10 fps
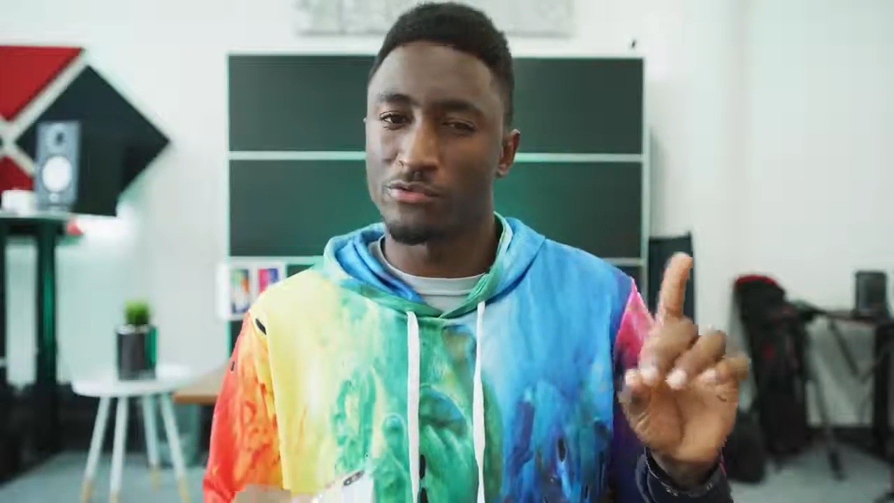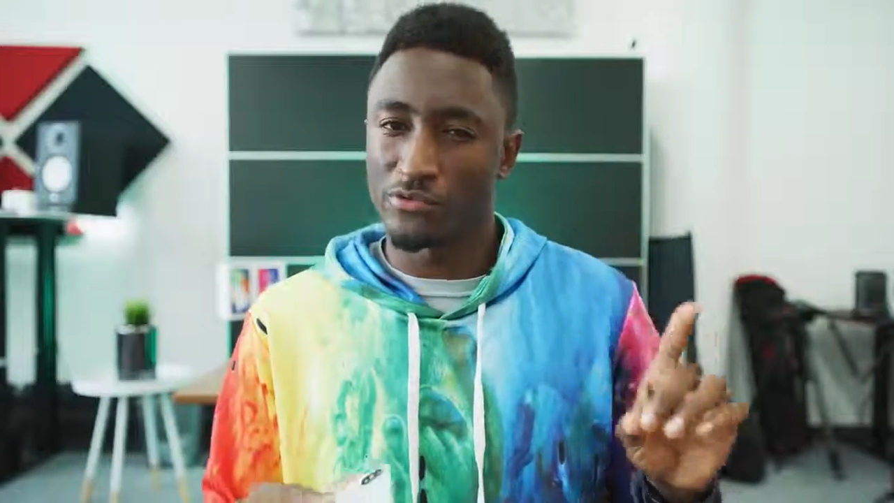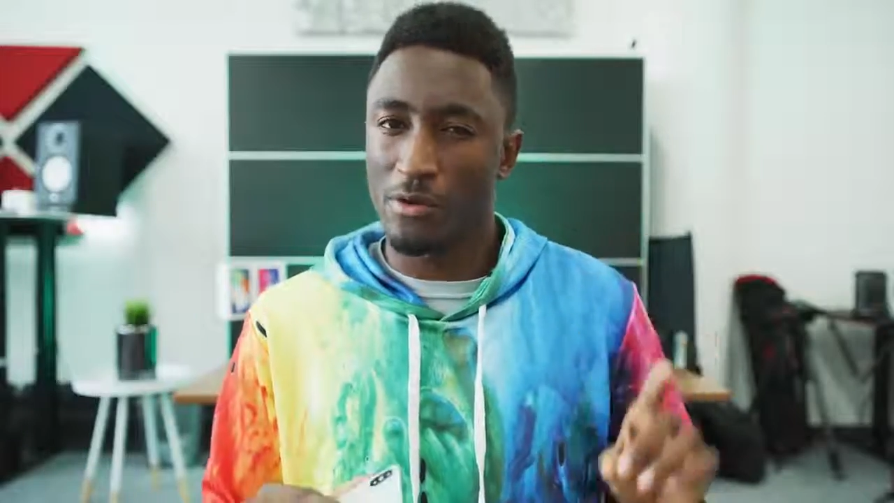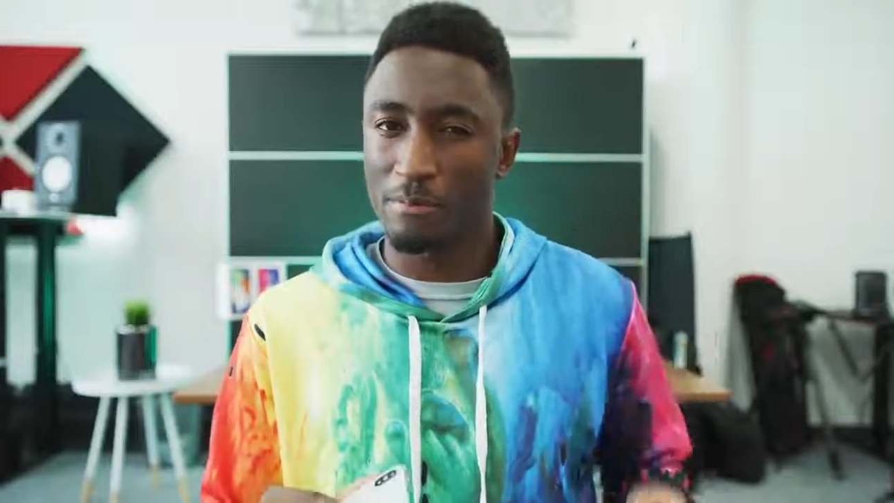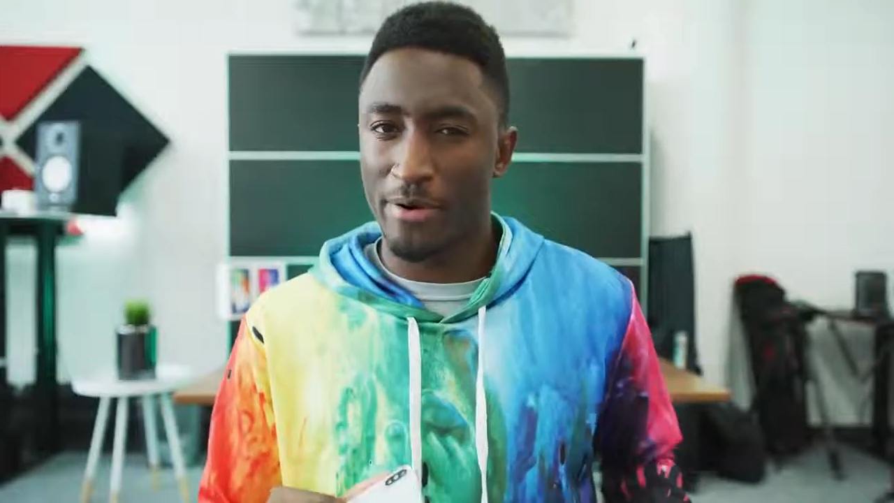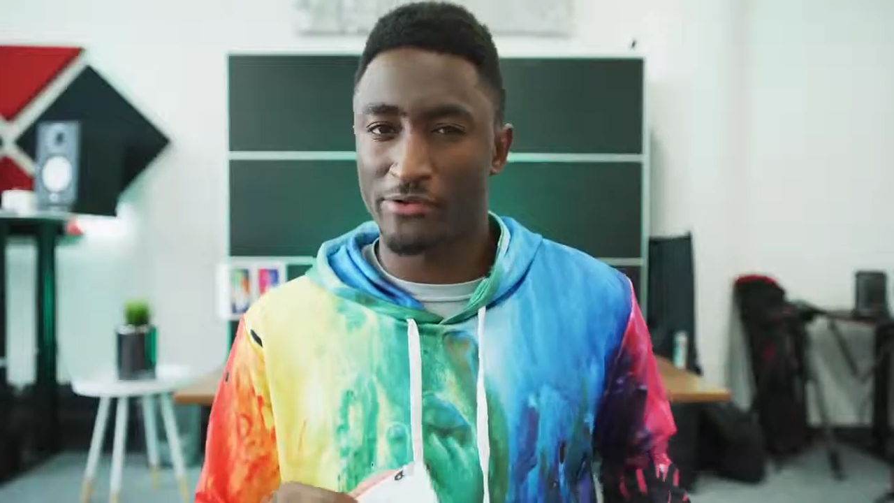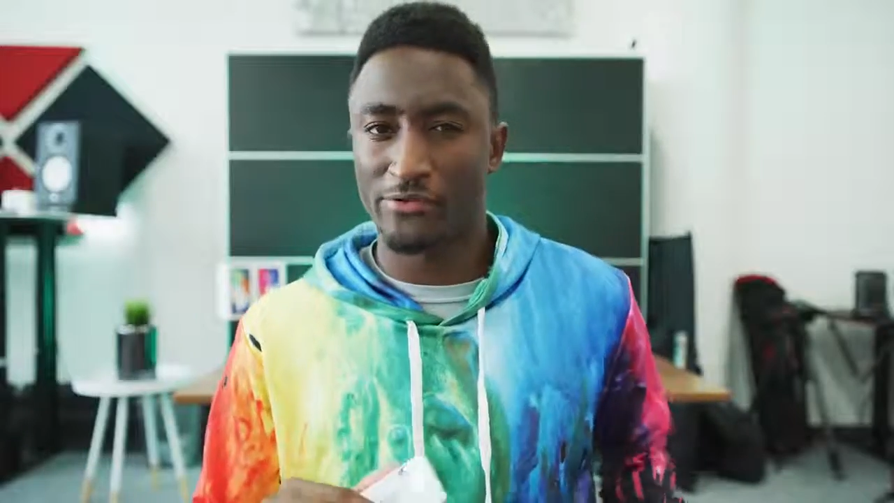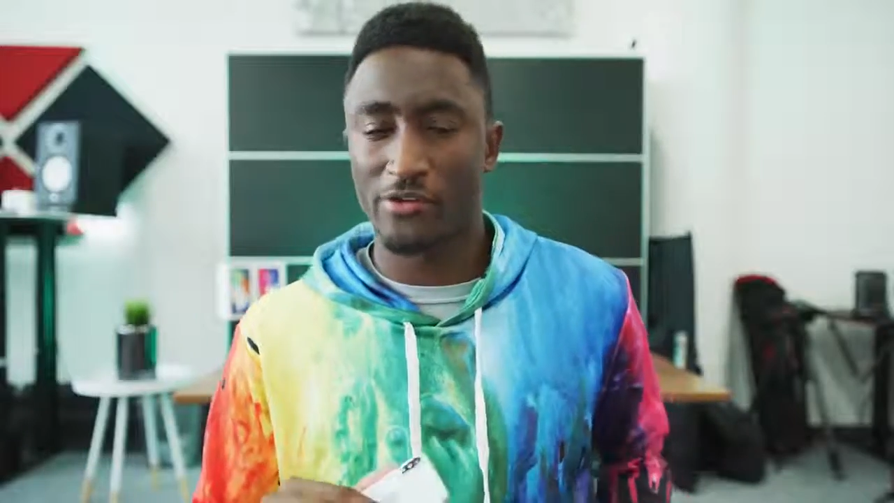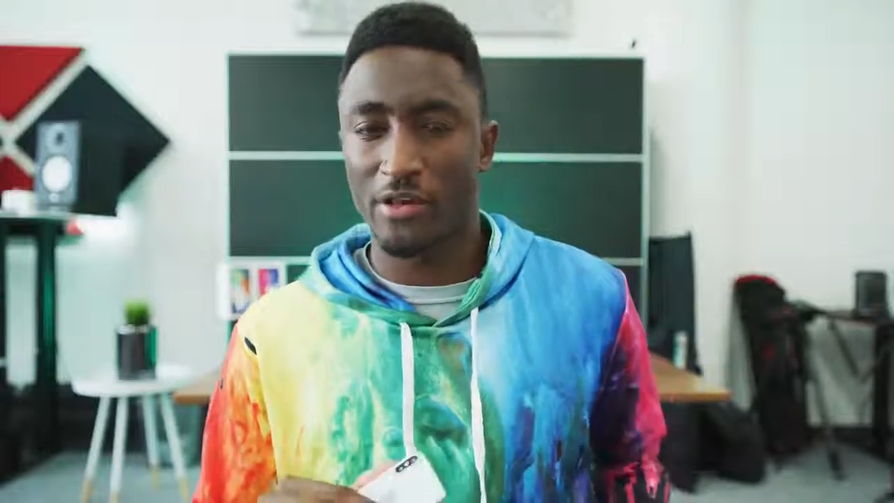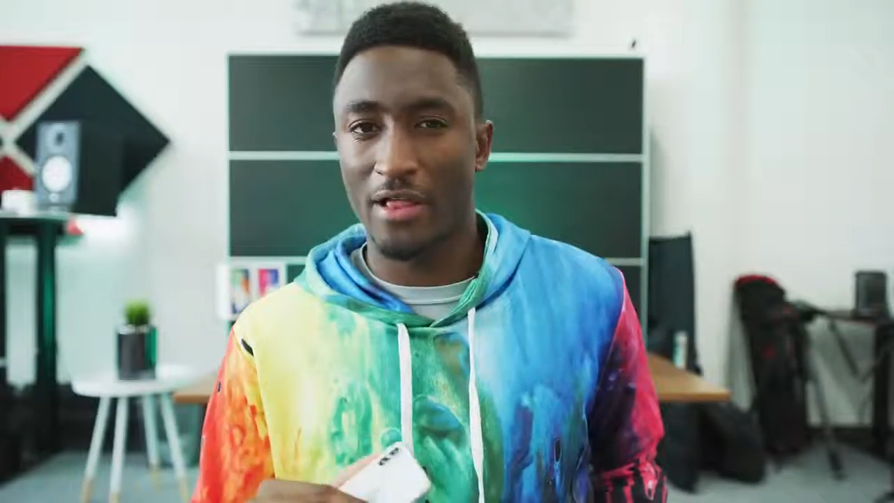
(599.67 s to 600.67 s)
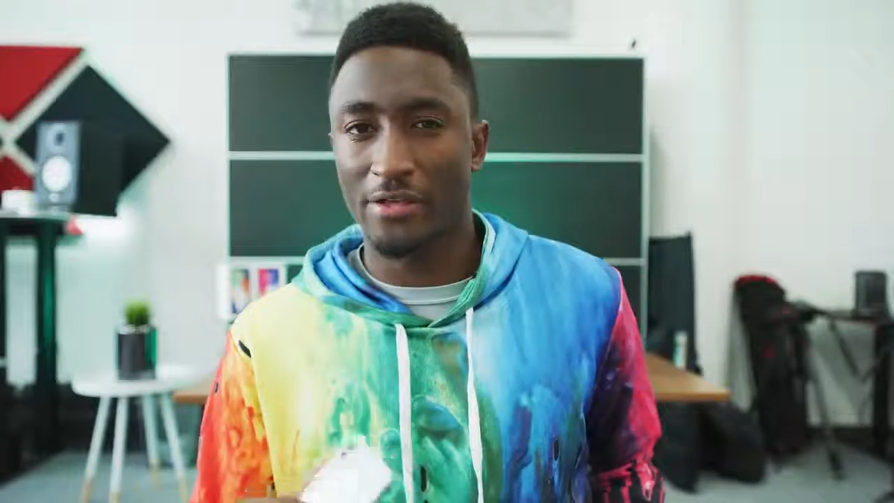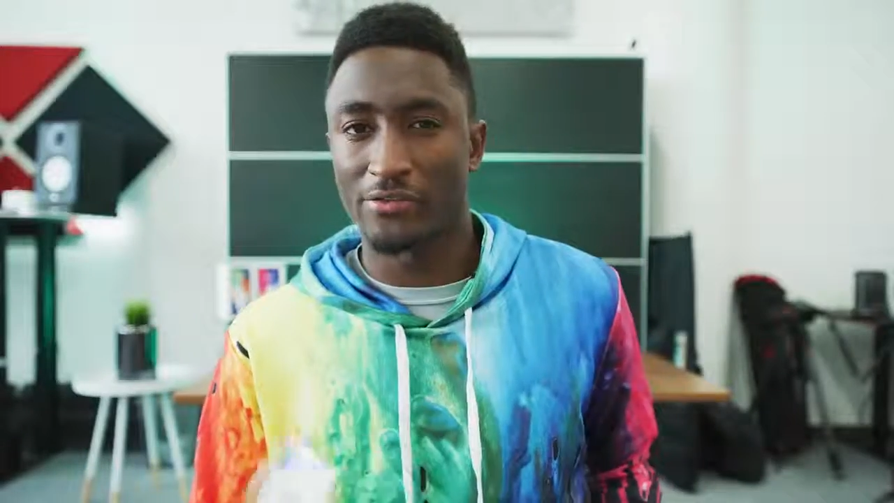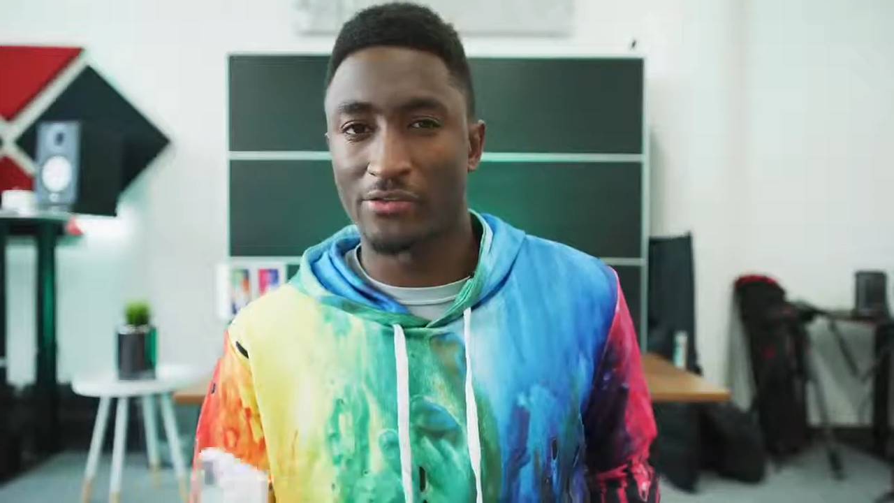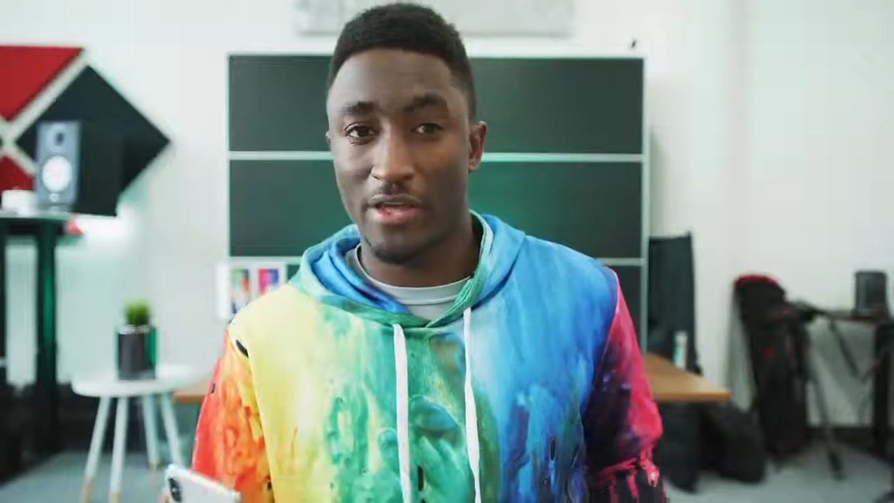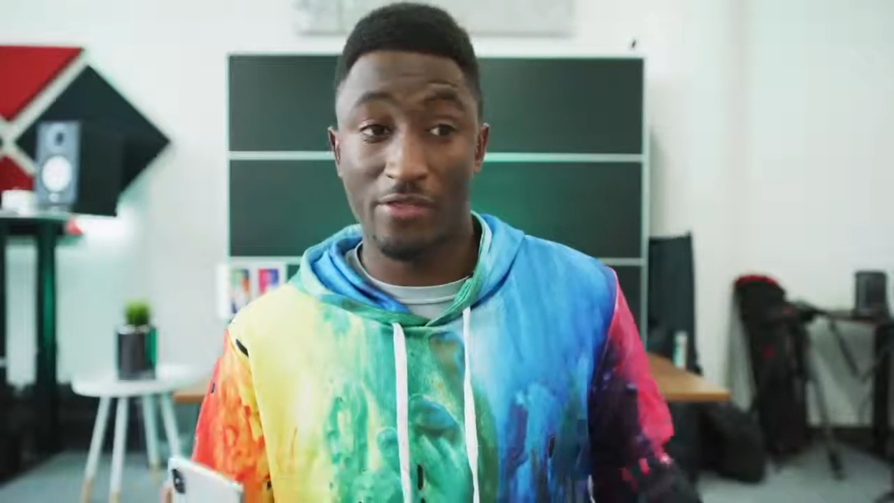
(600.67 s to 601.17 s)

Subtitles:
some pairs of sunglasses,